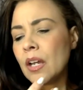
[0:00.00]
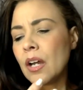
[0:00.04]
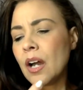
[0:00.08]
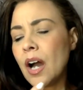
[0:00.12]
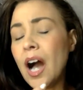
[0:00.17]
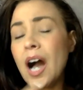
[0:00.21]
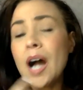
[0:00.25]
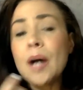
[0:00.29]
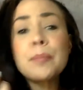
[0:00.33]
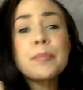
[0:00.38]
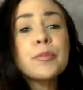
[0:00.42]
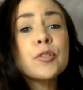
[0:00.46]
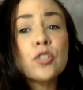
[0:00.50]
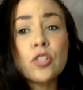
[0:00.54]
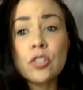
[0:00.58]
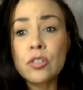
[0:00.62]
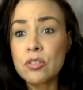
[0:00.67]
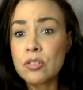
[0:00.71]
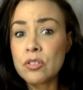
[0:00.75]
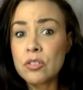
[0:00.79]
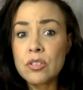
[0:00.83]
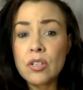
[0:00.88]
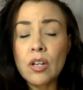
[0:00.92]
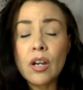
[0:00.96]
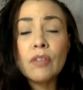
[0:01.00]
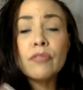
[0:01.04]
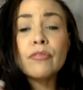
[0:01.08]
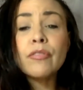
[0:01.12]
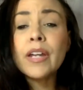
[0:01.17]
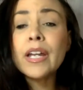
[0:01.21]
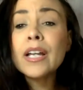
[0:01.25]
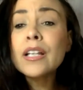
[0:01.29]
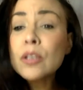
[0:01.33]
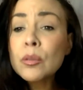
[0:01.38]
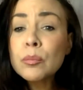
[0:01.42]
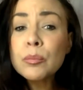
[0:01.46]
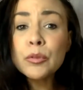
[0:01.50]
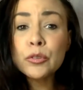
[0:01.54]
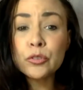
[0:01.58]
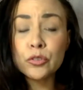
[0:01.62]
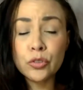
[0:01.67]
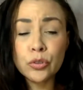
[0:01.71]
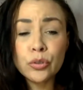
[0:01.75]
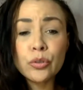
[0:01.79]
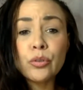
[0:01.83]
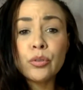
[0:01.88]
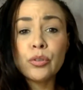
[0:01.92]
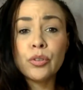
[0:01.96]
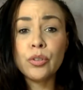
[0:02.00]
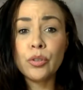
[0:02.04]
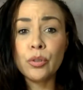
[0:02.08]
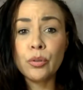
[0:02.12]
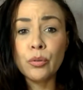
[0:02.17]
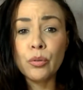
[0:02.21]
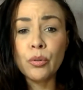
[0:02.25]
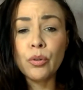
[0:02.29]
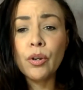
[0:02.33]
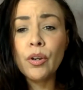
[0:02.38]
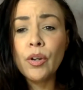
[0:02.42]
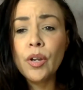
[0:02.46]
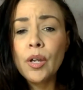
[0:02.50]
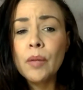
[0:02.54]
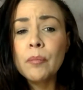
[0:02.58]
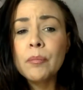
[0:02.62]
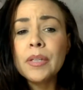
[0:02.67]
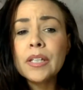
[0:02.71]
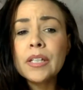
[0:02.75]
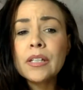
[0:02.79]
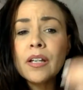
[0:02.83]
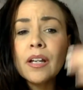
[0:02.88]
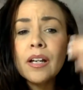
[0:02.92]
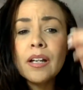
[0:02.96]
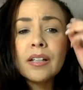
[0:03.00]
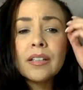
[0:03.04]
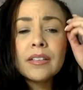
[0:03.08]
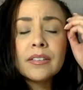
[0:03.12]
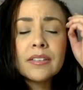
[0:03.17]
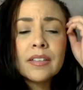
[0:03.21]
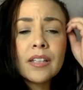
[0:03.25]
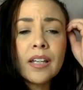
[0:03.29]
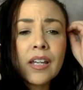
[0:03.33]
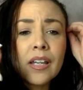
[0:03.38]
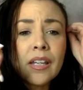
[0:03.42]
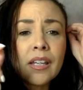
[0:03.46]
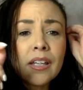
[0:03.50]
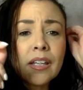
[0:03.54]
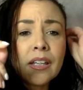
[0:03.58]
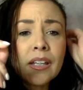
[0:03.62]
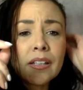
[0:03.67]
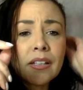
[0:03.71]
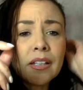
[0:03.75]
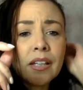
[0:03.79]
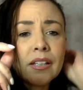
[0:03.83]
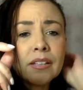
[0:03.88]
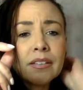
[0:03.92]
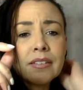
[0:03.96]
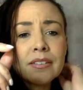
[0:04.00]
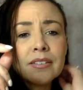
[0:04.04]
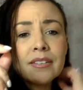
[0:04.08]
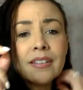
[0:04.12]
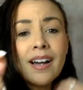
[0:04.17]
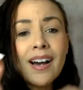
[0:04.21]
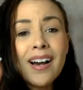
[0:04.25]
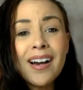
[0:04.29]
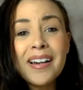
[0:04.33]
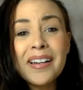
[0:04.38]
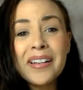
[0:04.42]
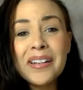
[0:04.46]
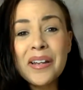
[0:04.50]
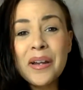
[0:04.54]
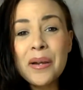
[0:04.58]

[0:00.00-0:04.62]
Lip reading: options available to you, because it's not